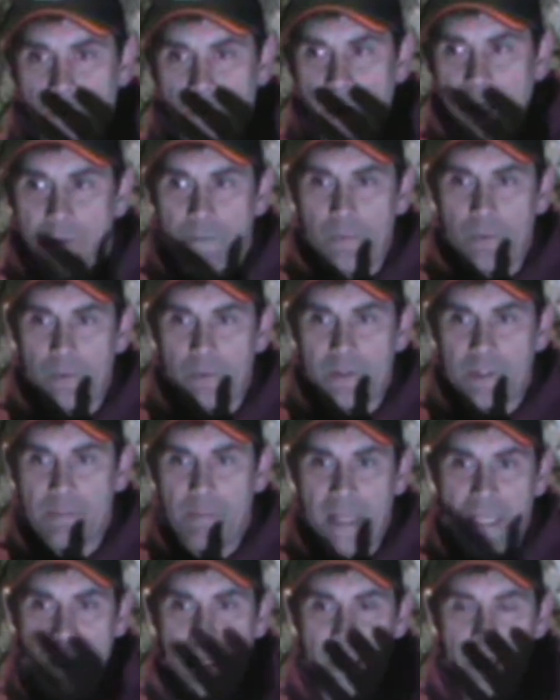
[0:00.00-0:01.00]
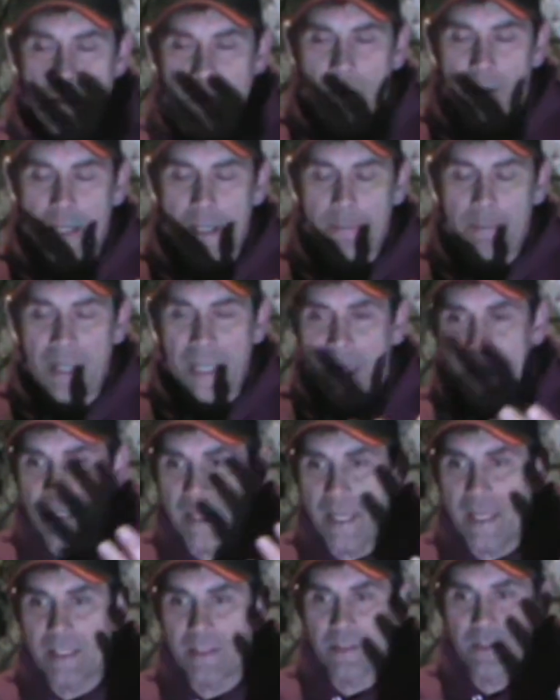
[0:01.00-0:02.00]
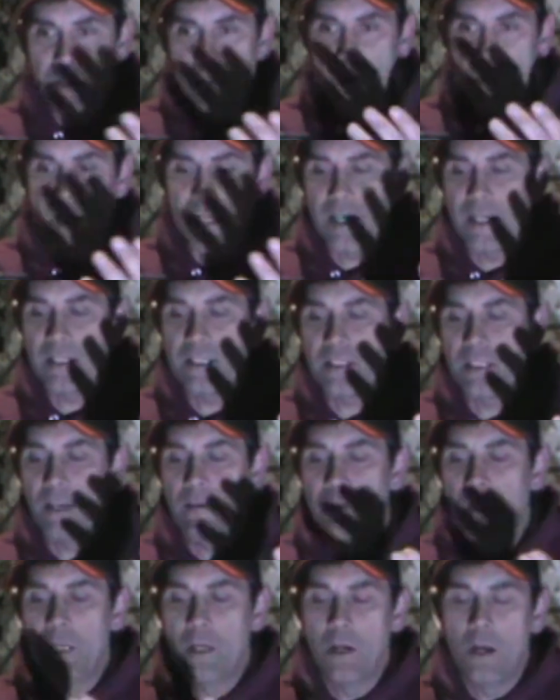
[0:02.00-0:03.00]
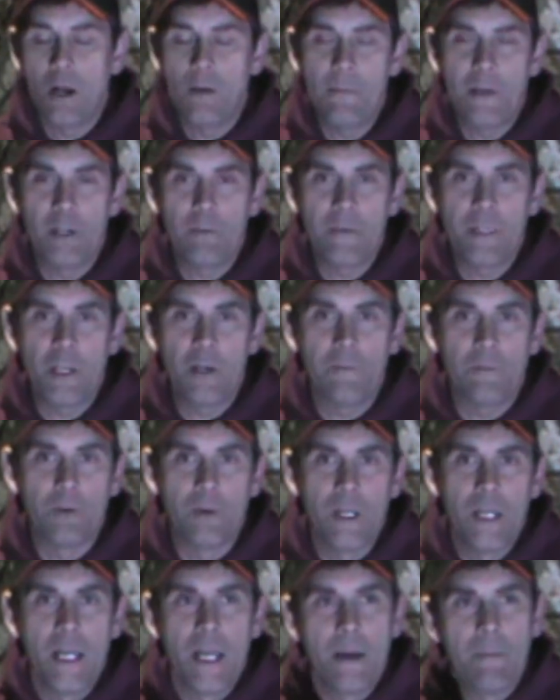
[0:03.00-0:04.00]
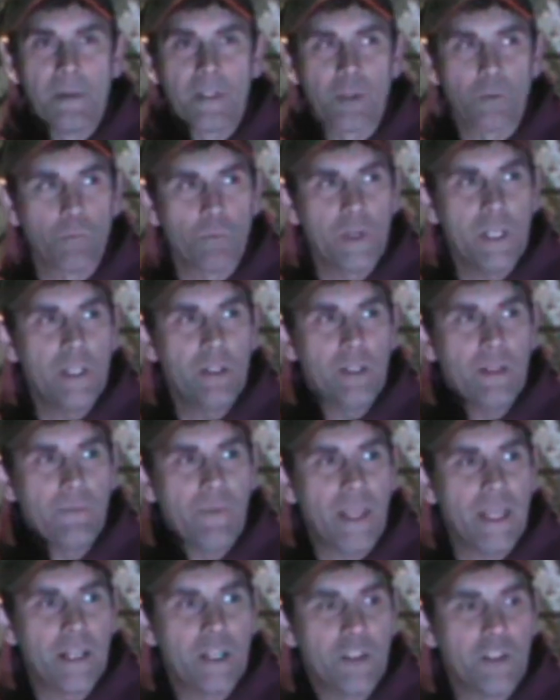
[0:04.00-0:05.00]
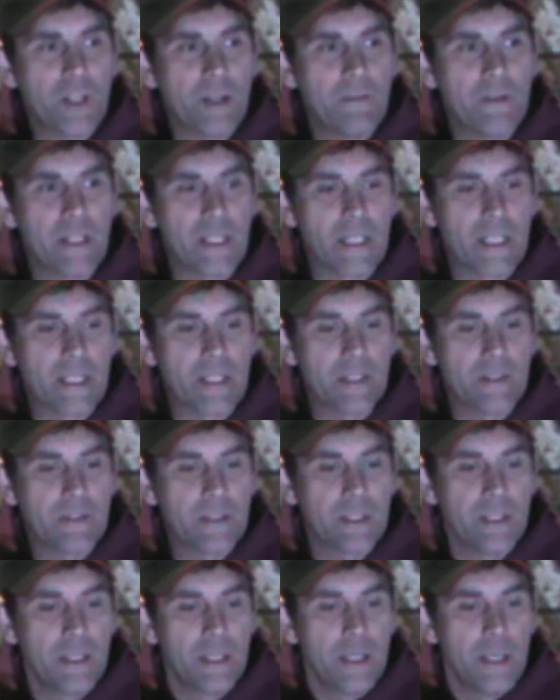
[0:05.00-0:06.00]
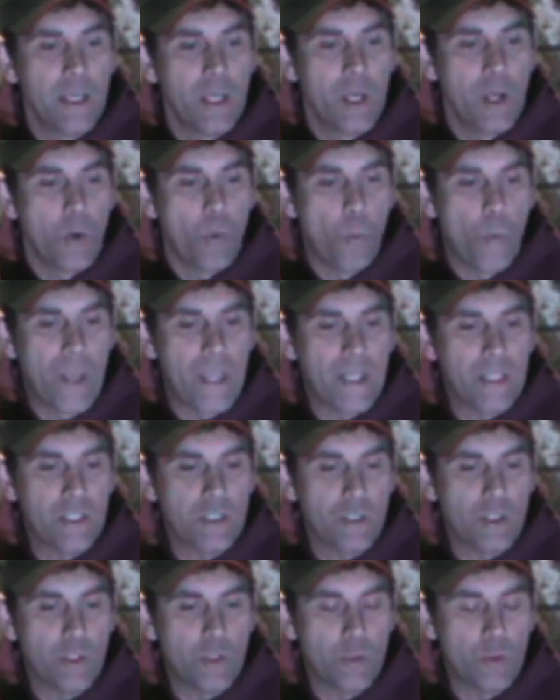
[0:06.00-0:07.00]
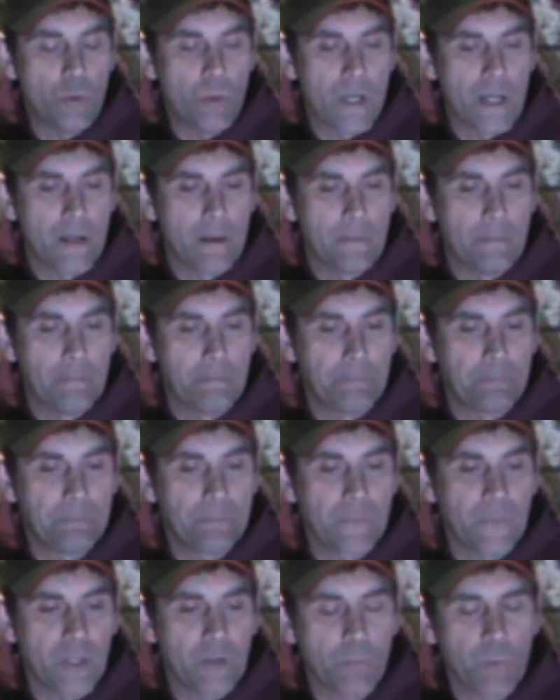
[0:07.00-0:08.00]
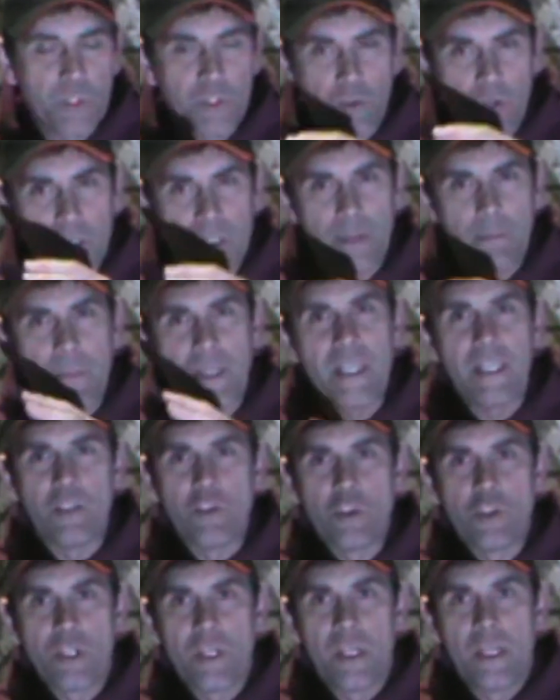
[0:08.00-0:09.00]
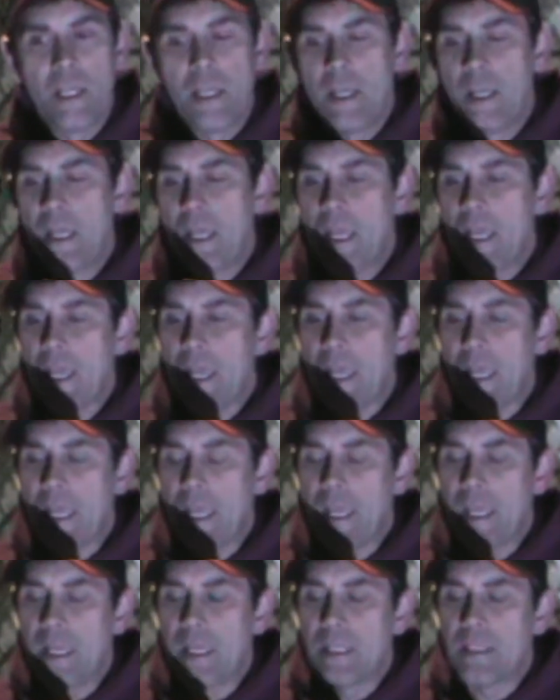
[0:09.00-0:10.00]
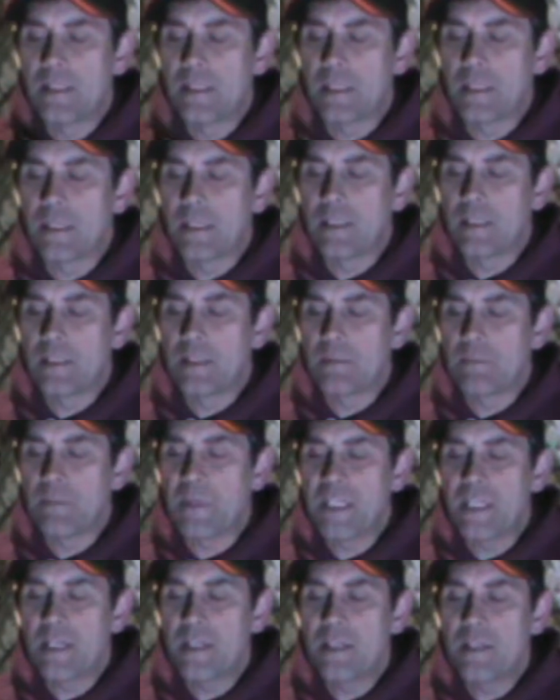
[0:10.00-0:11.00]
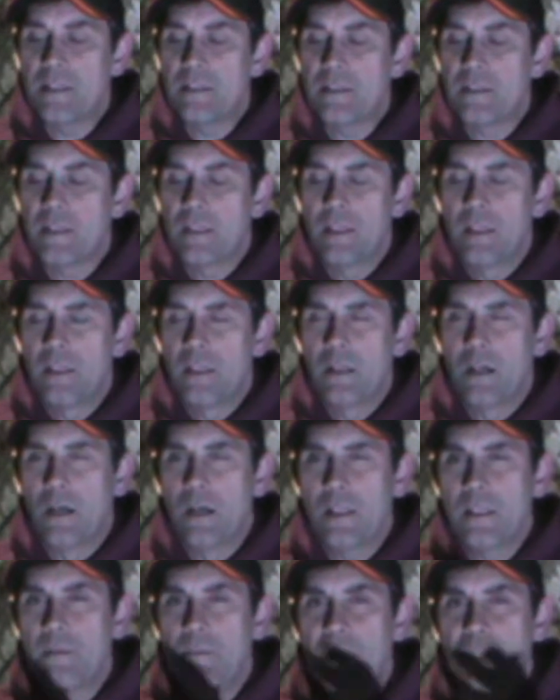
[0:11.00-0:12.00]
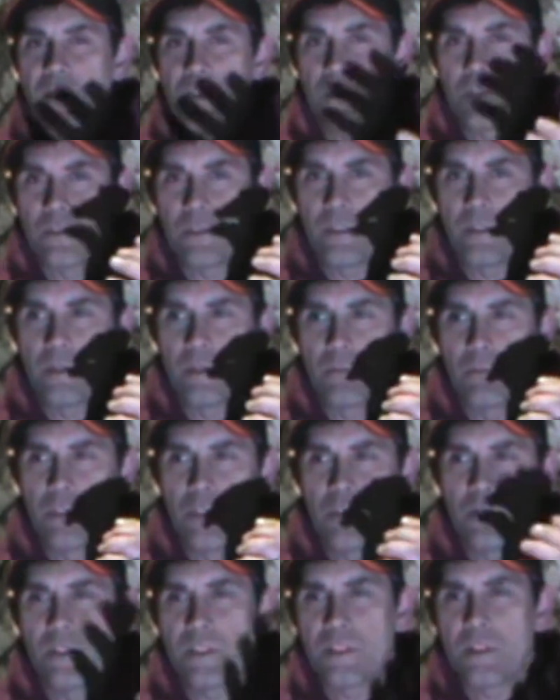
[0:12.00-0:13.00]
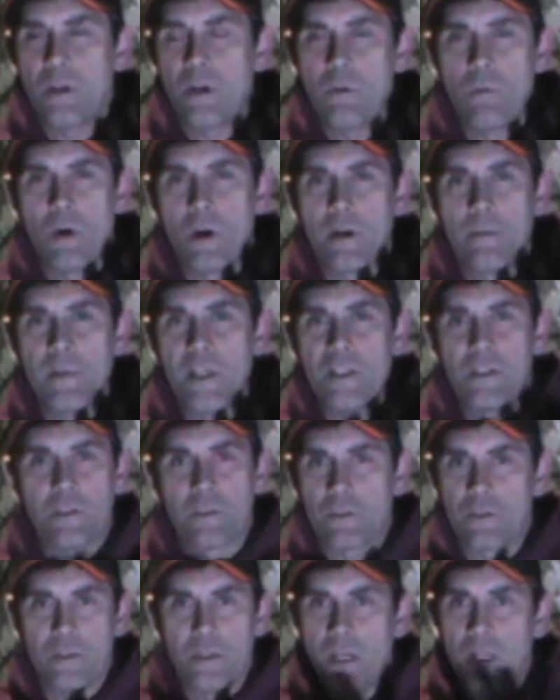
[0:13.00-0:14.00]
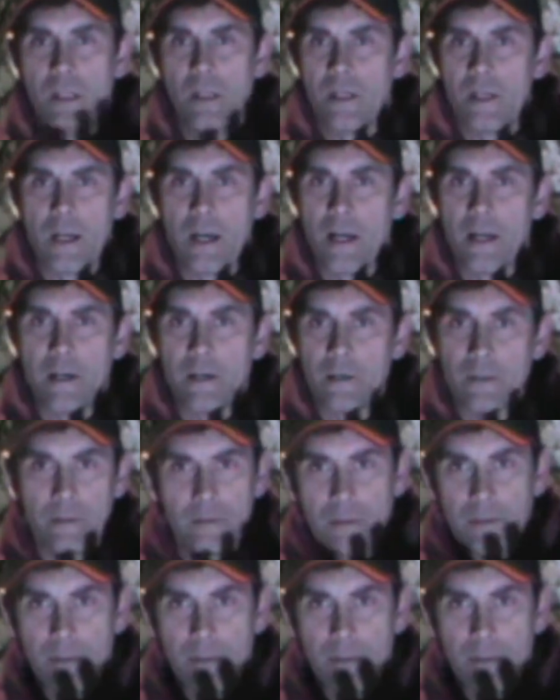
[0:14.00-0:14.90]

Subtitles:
rifle spade or bayonets, that kind of stuff, all metal will be helpful. But the real advantage of it is when you're on the beach, and because on the beach when you're in saltwater beaches, there's not a lot of iron,